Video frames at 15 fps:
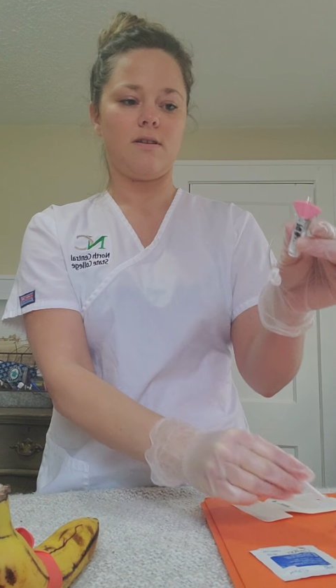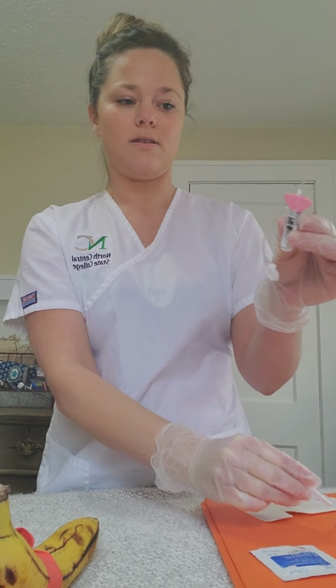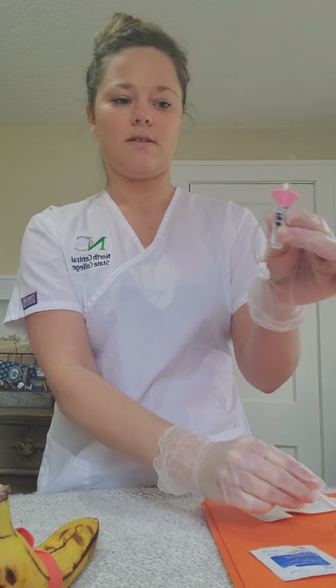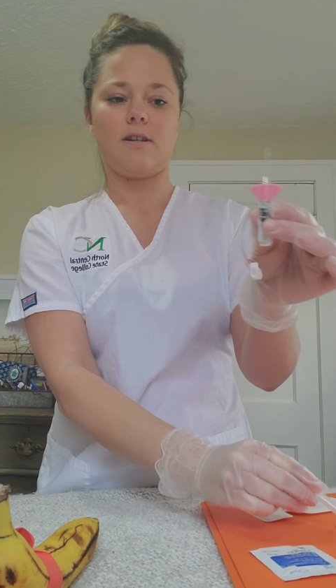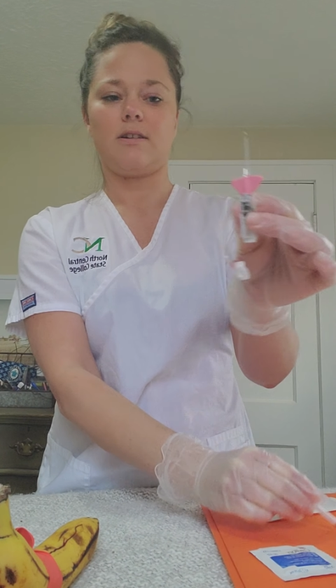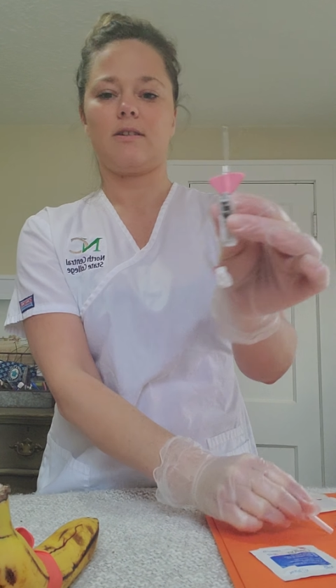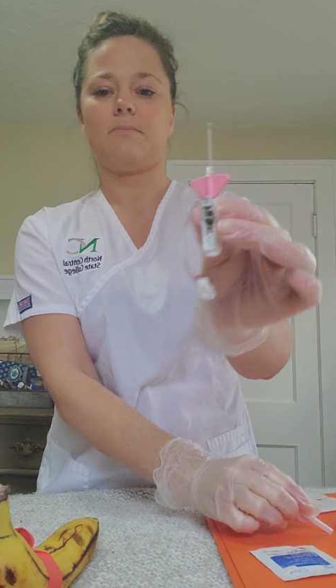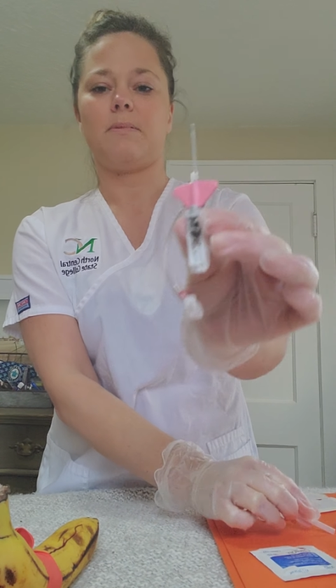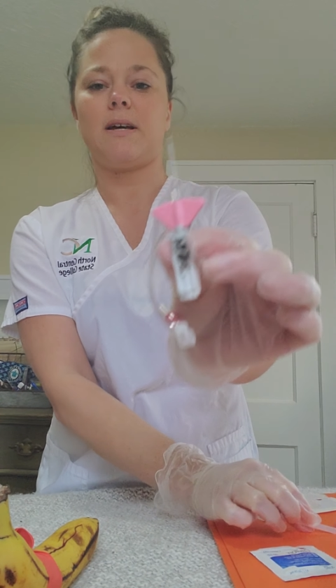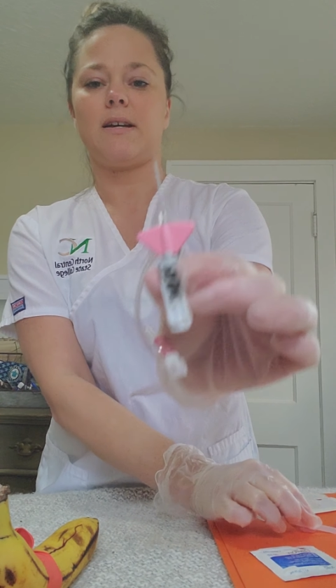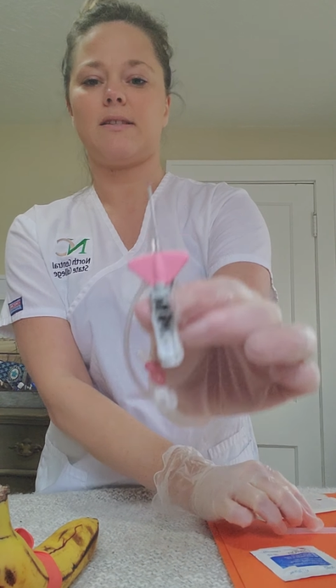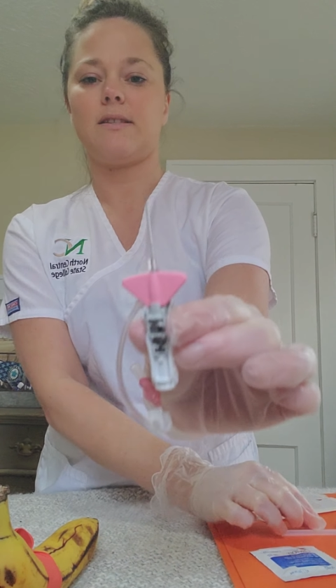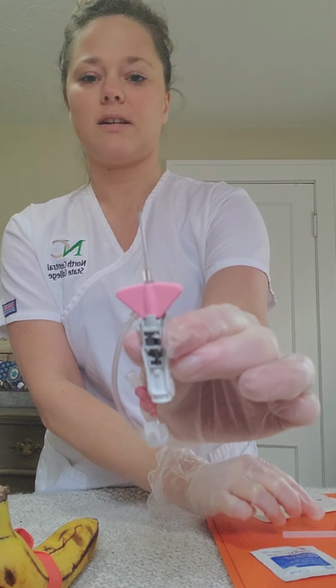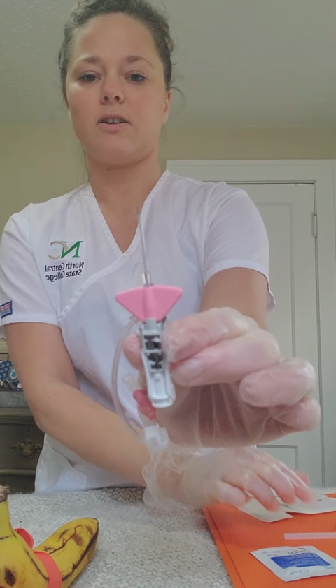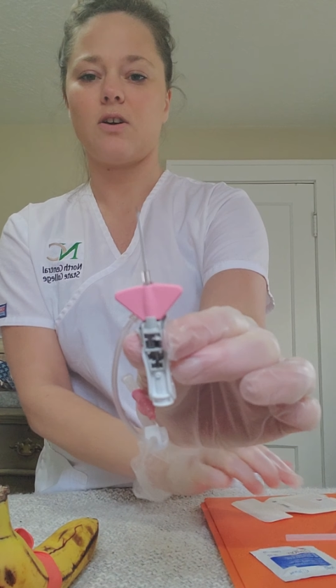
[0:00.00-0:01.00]
Take the
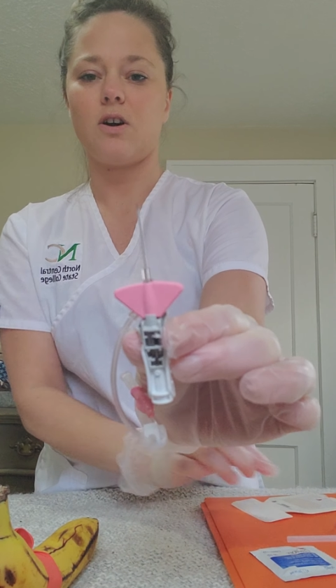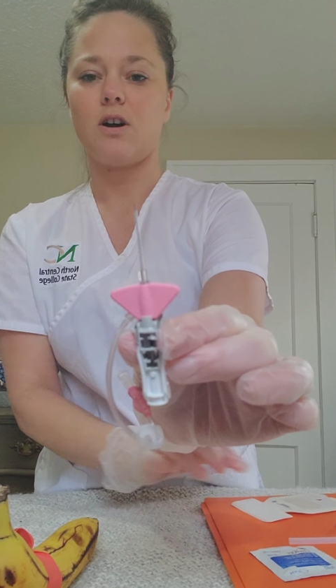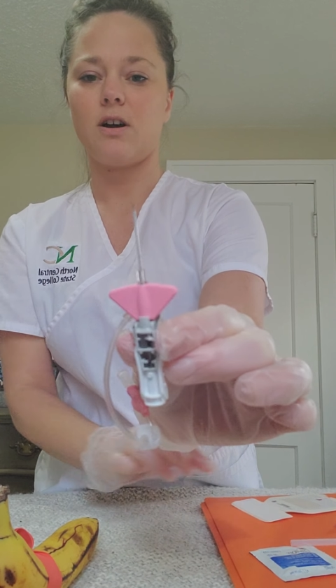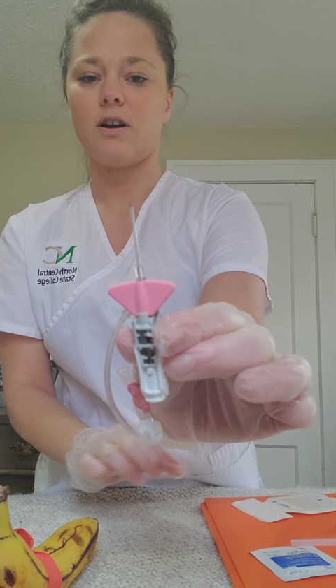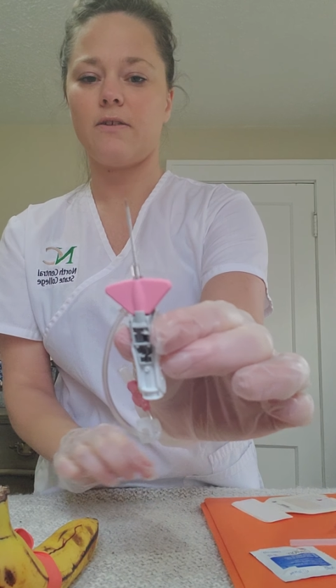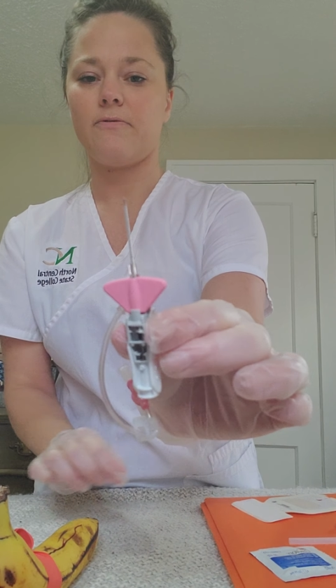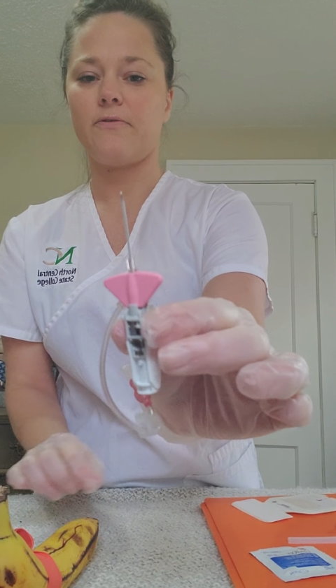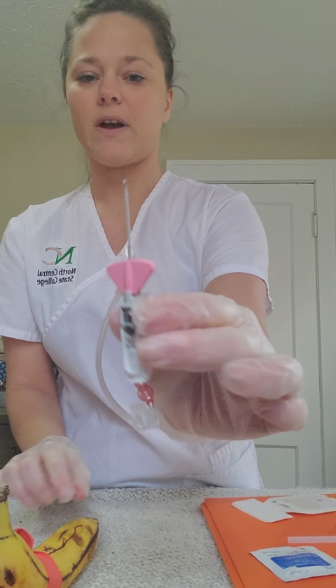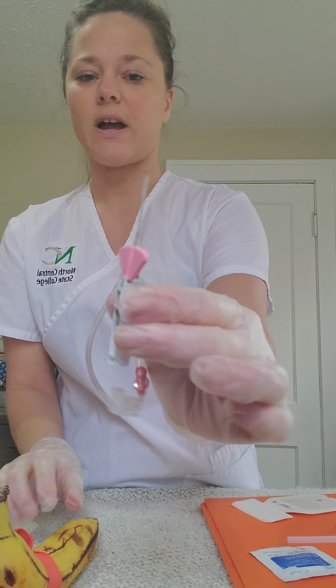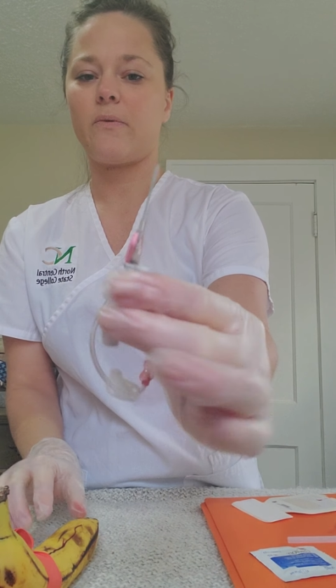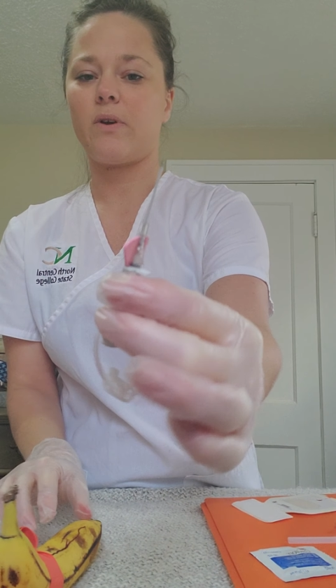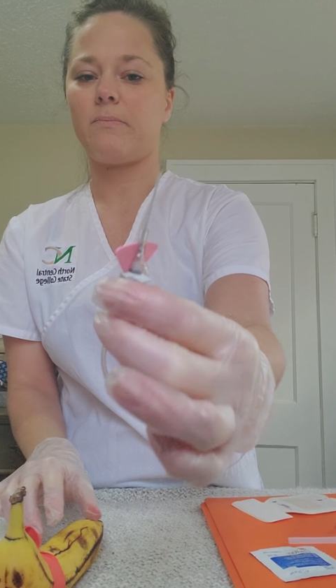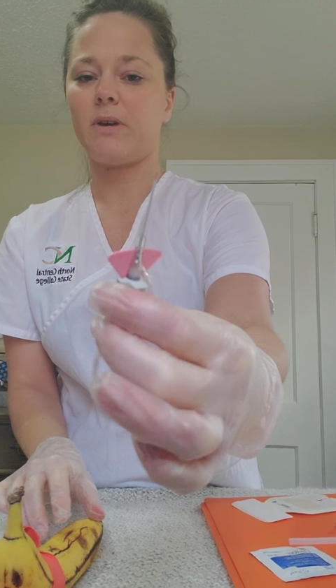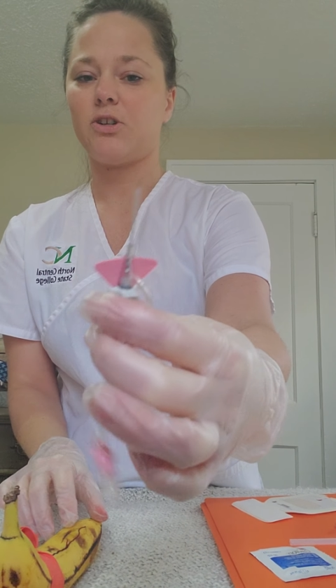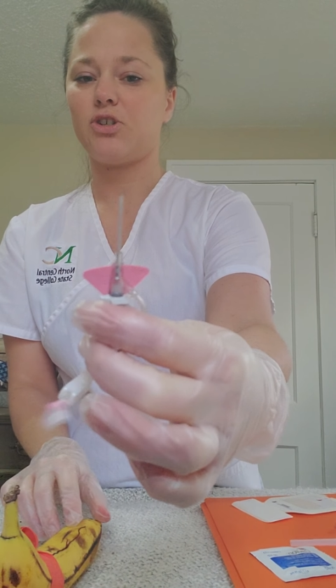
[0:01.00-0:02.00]
plastic off. I want
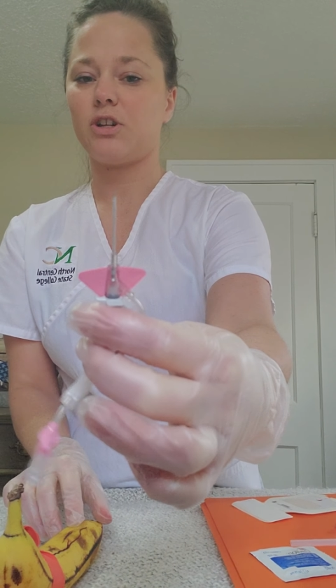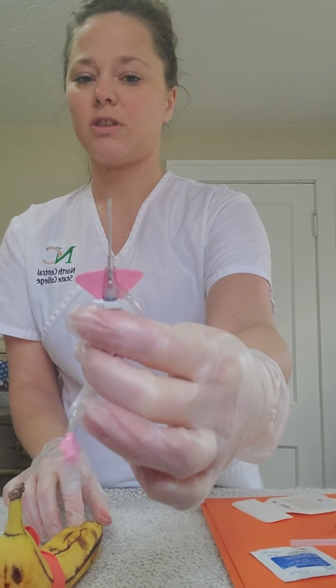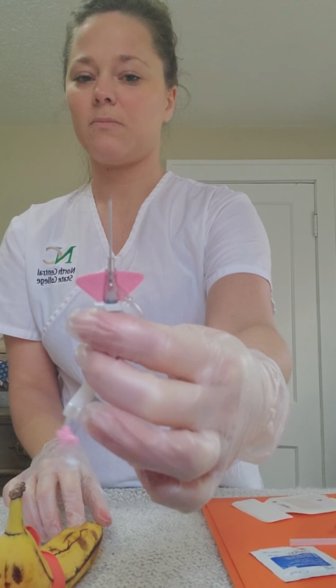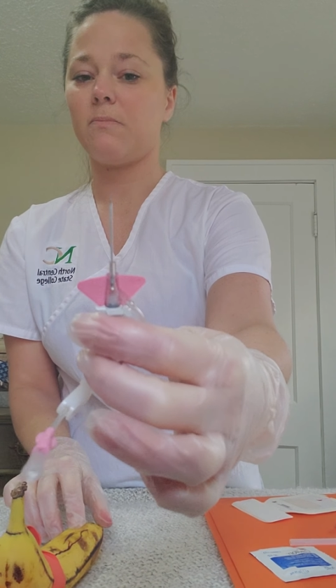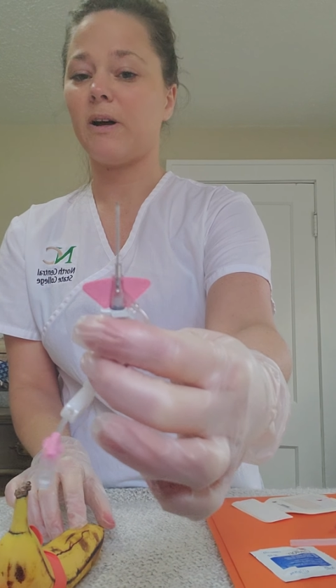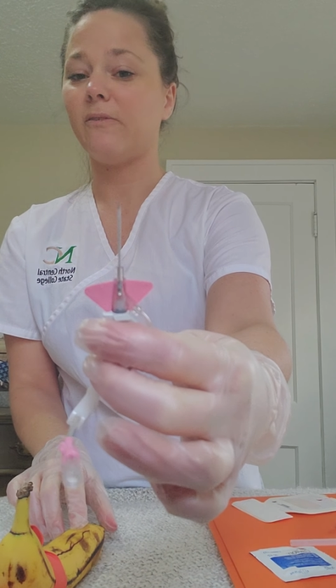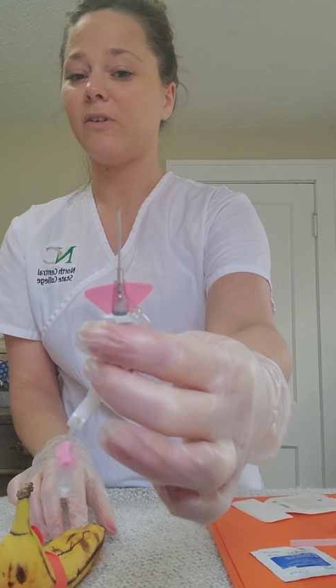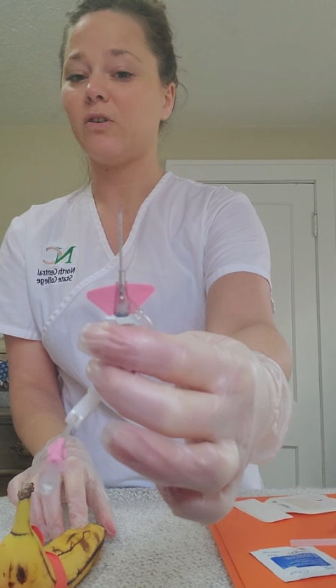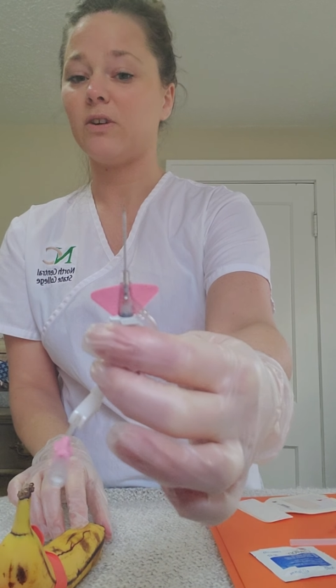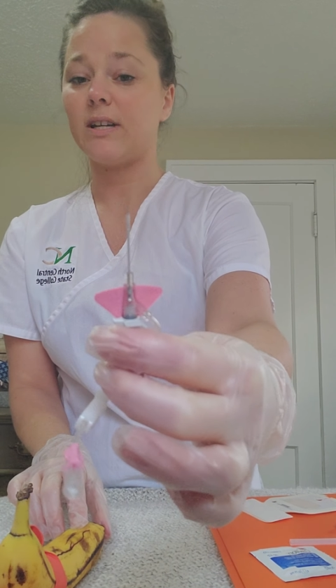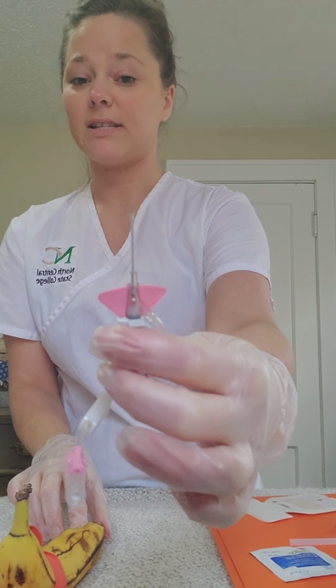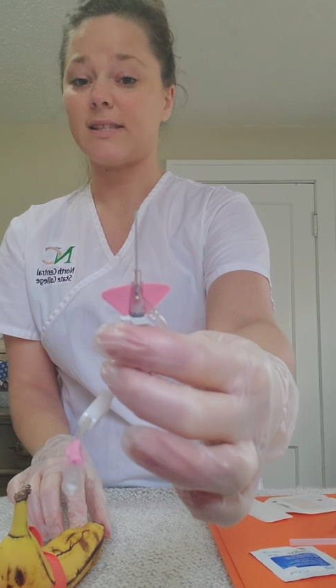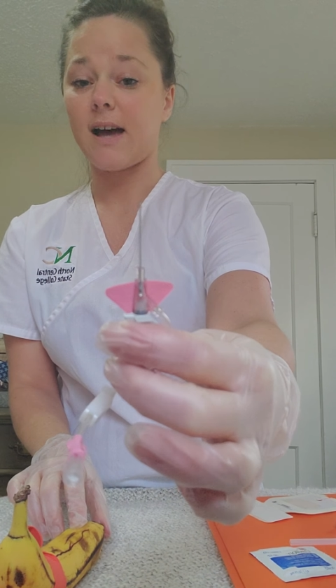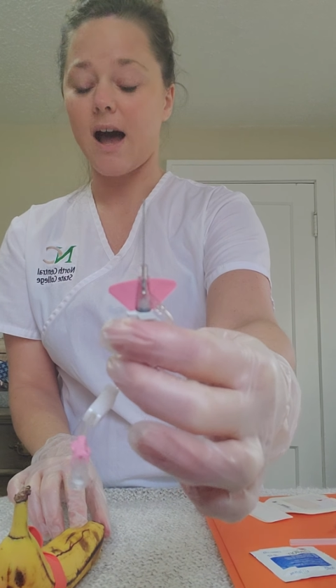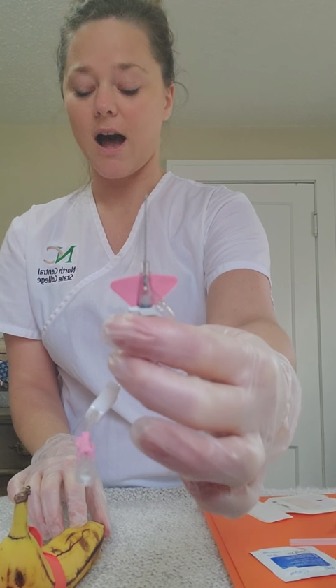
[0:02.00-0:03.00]
to make sure the bevel
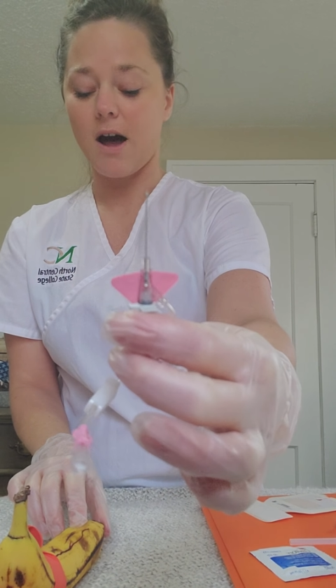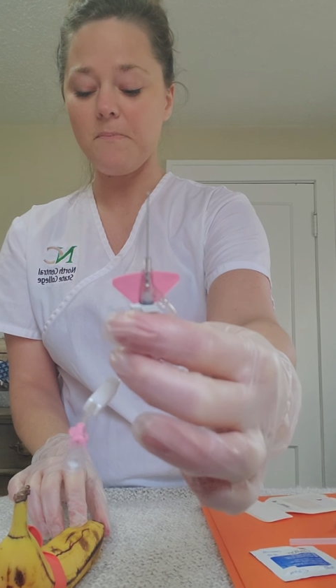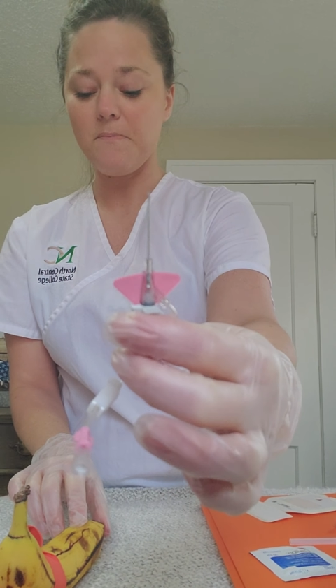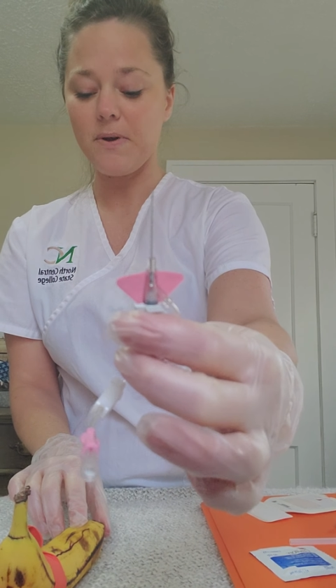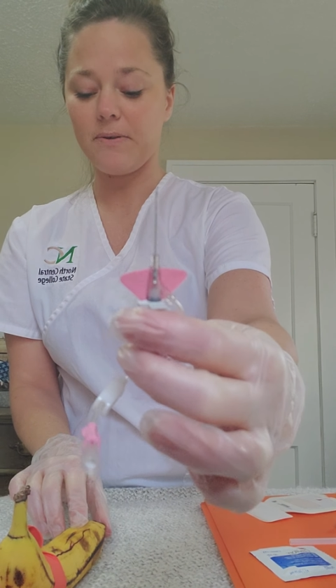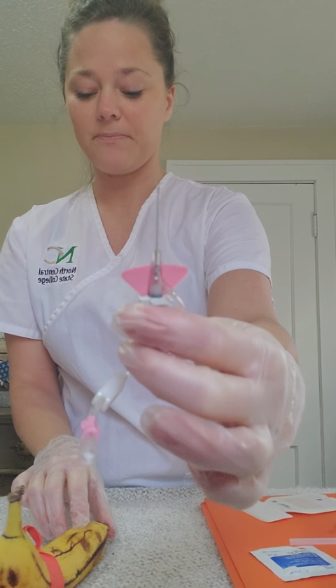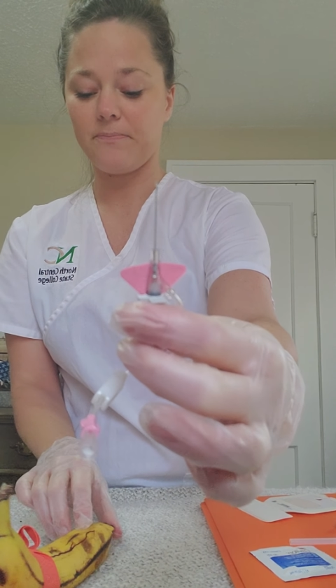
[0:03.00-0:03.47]
is up.